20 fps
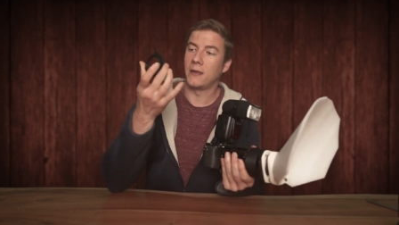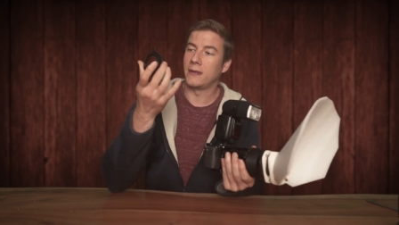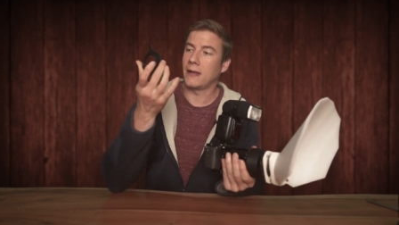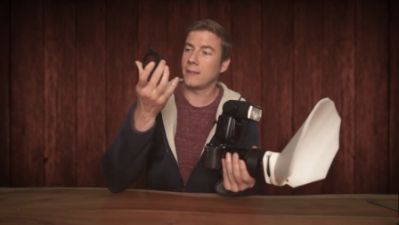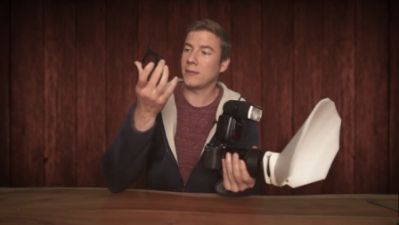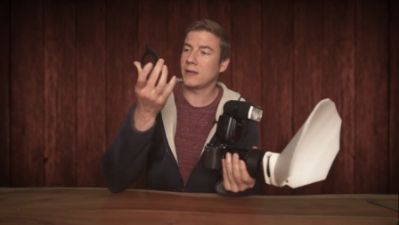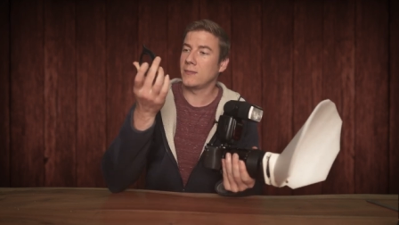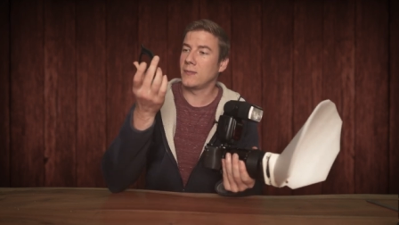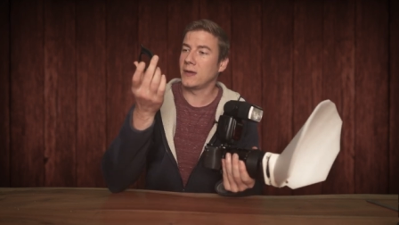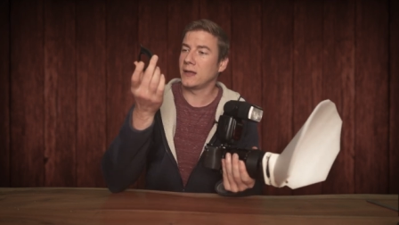
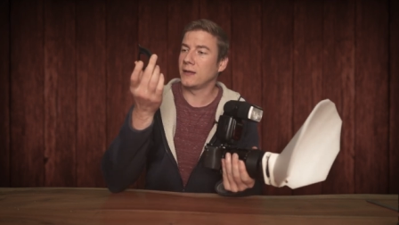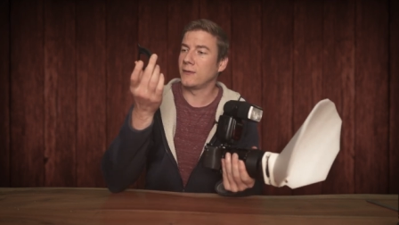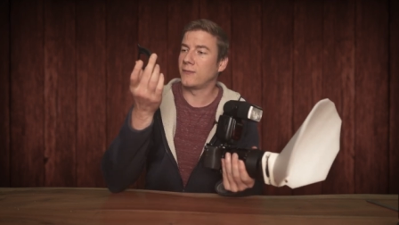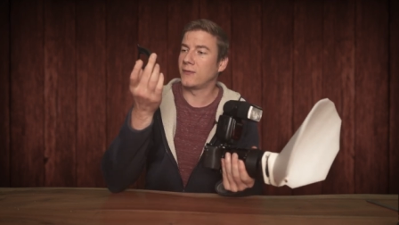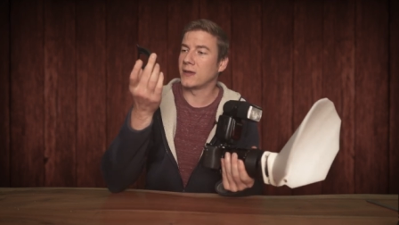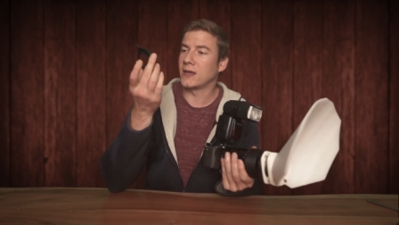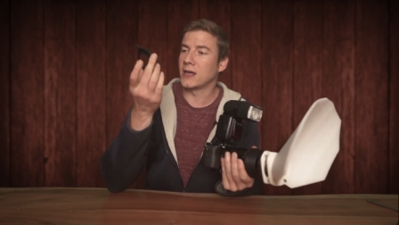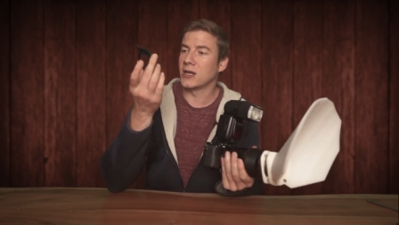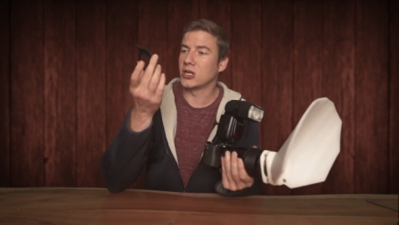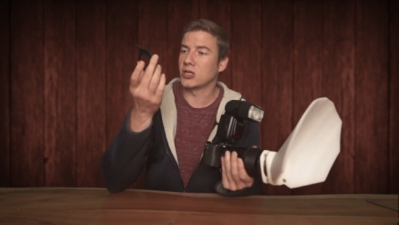double the
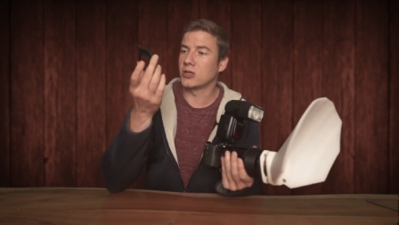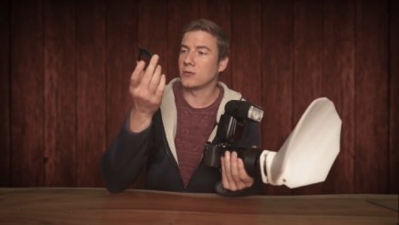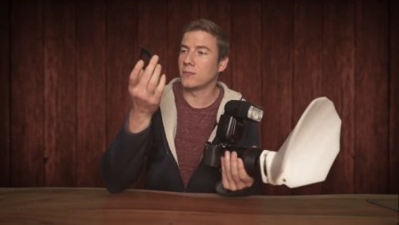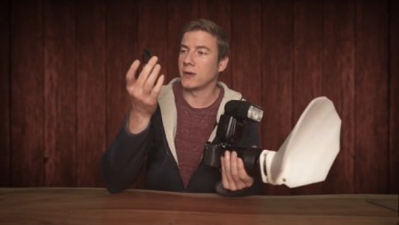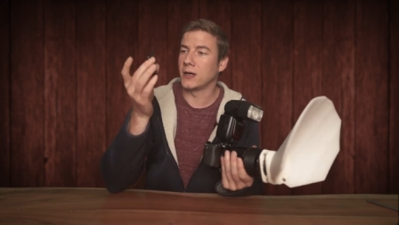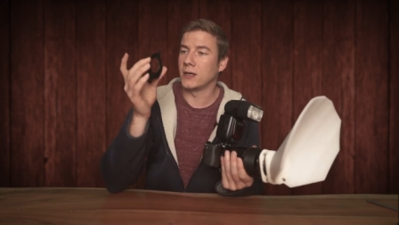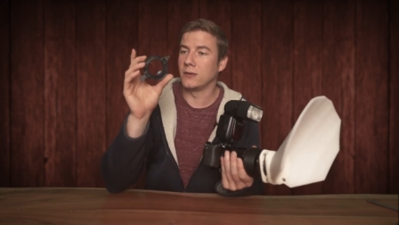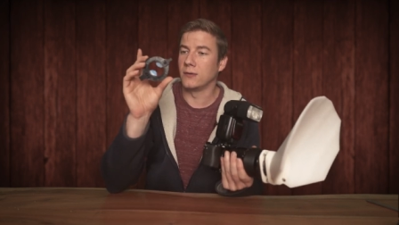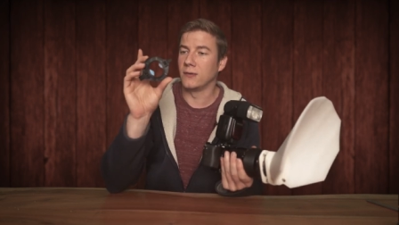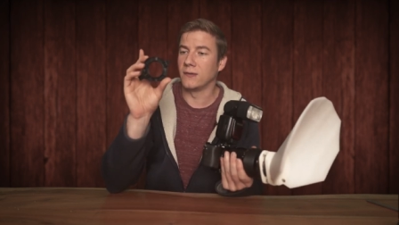magnification
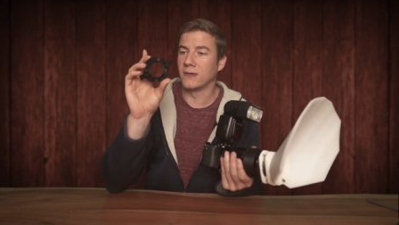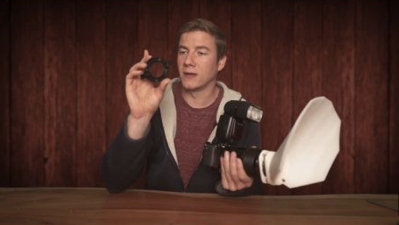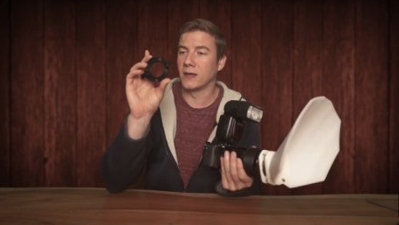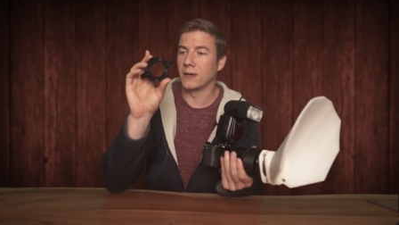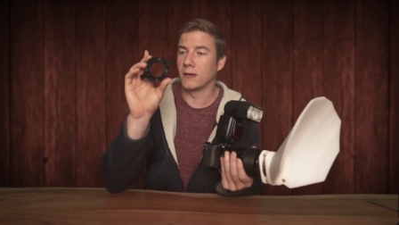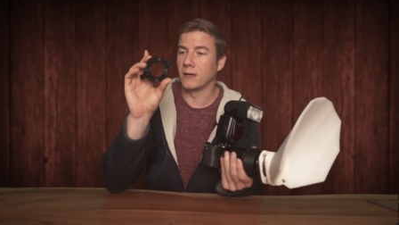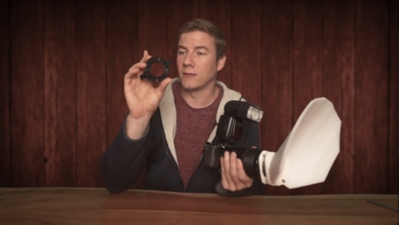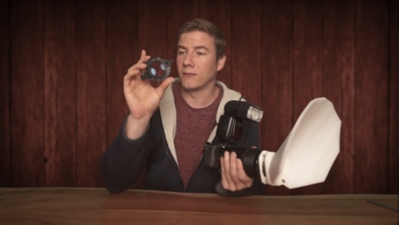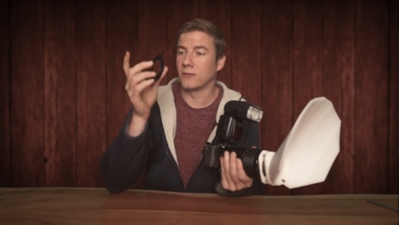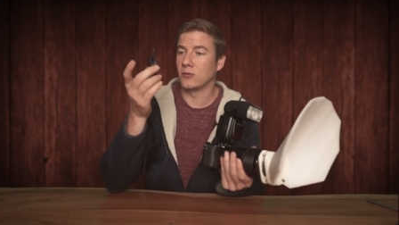by
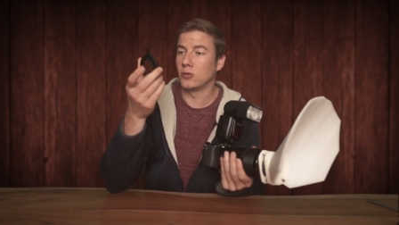using